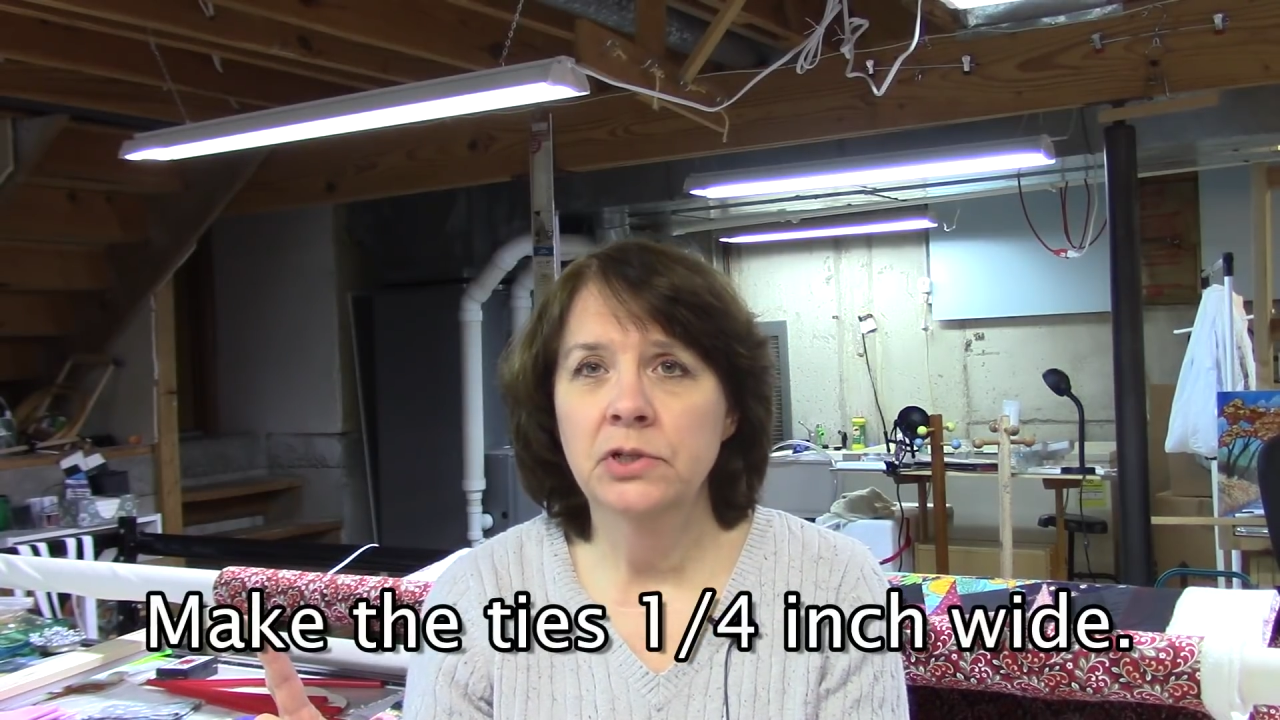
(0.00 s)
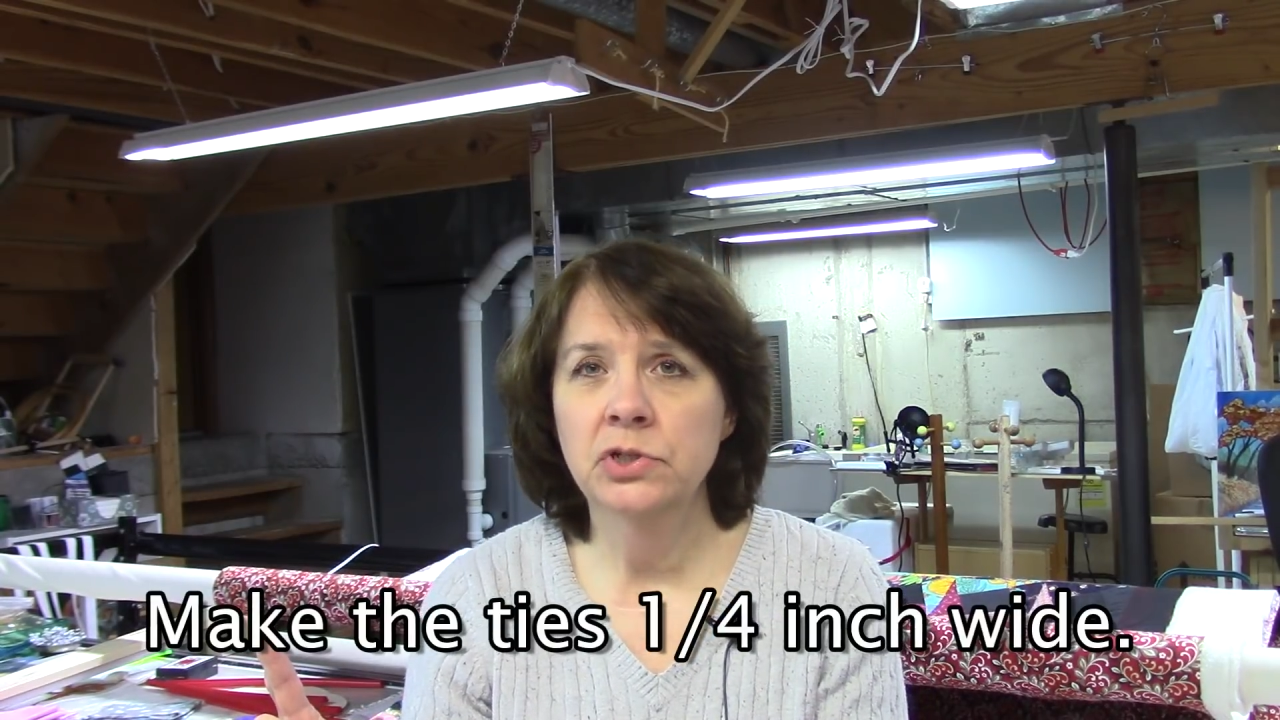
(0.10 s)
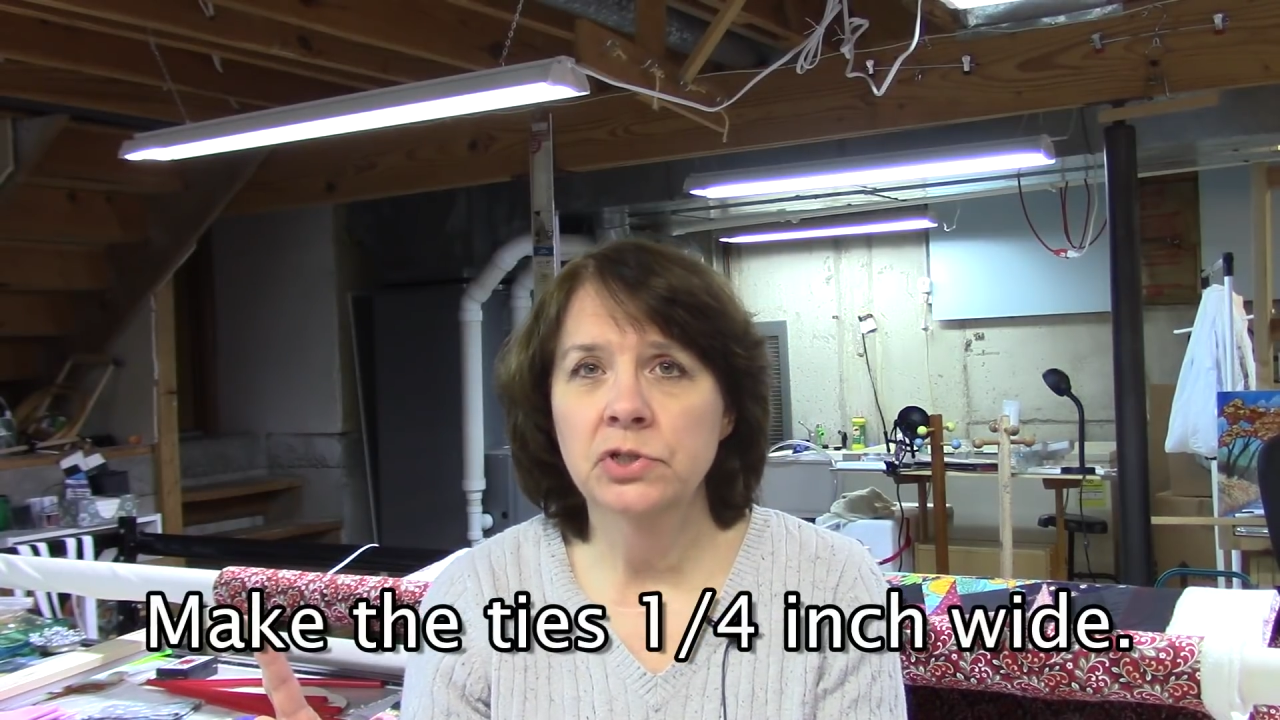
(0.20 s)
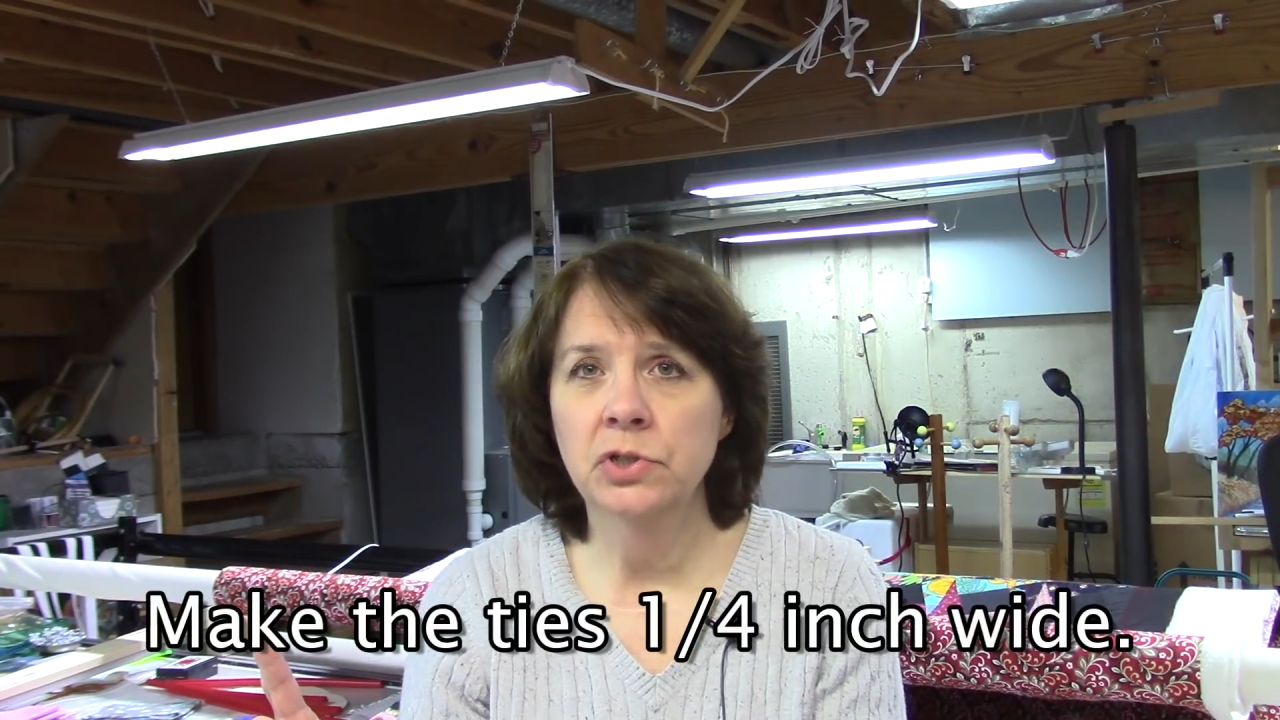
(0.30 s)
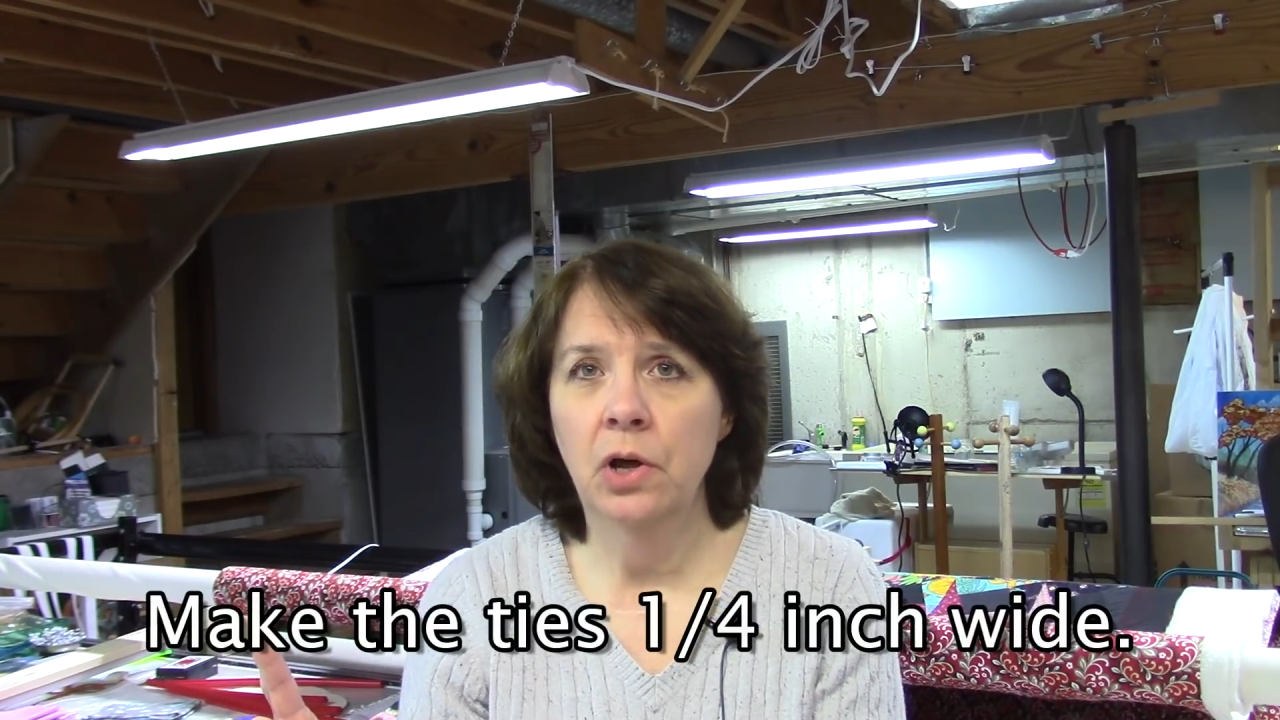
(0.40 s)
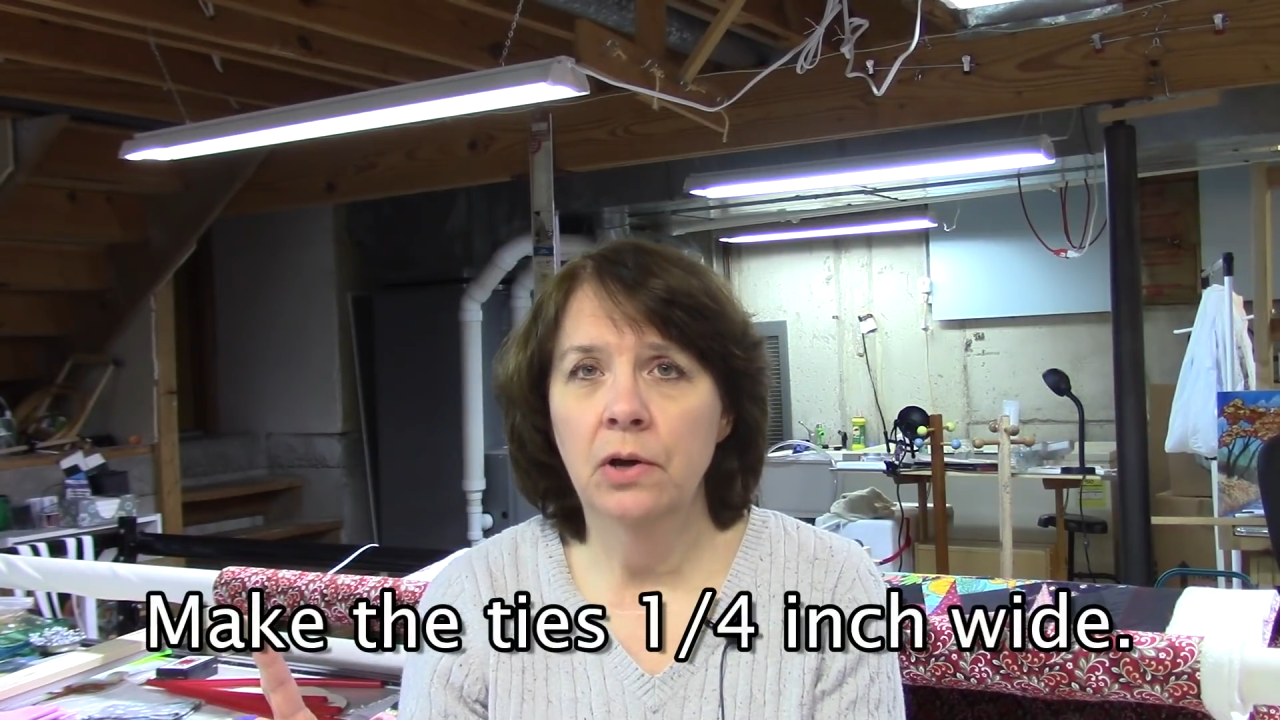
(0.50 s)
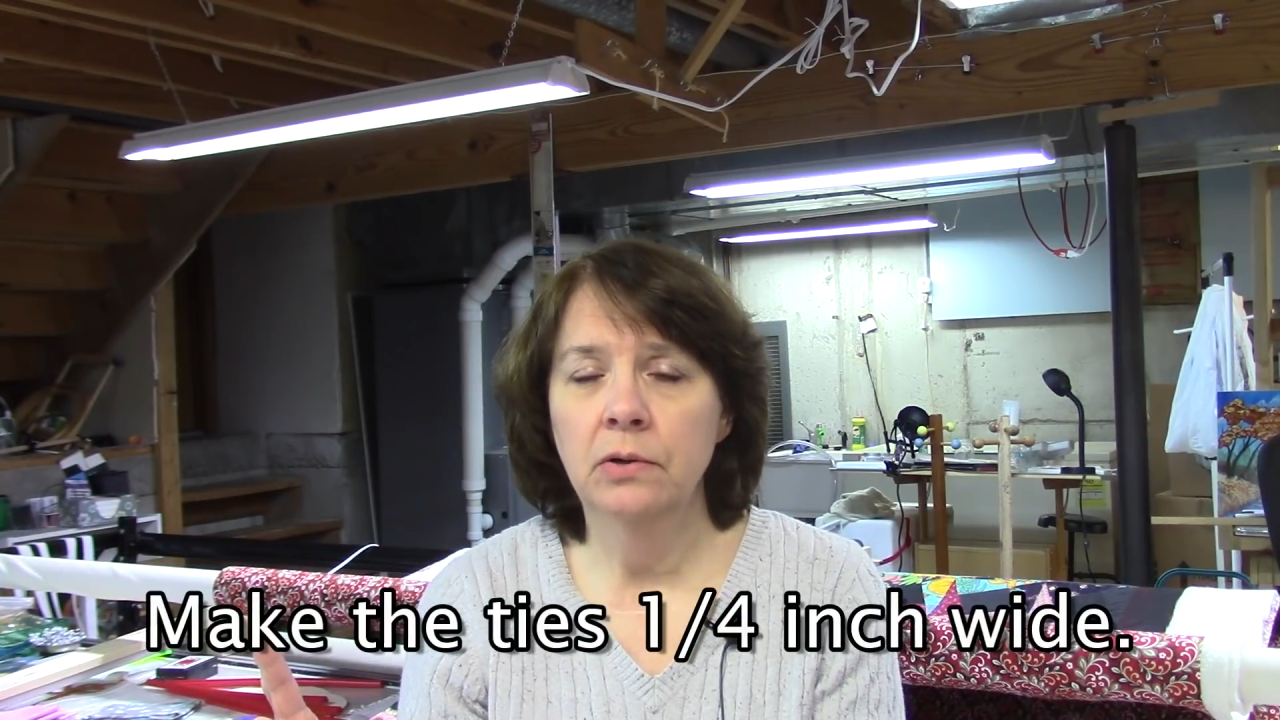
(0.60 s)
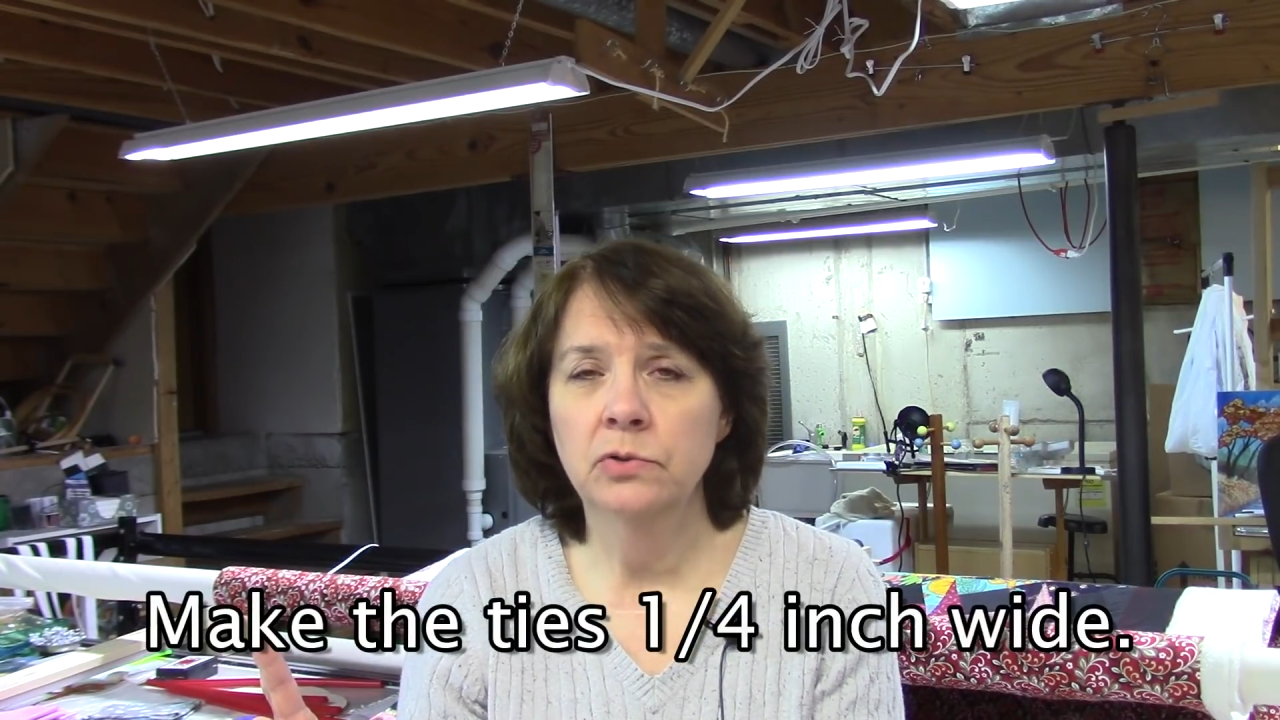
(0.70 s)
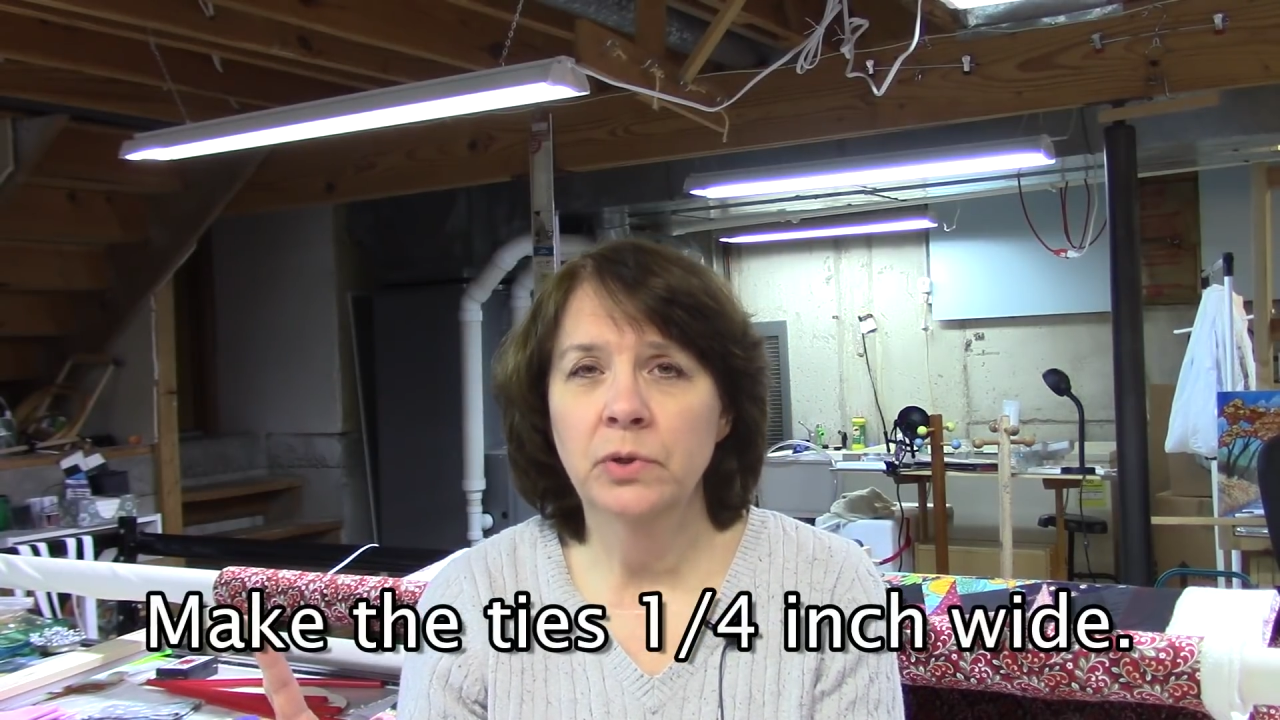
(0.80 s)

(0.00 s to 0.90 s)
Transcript: inches long,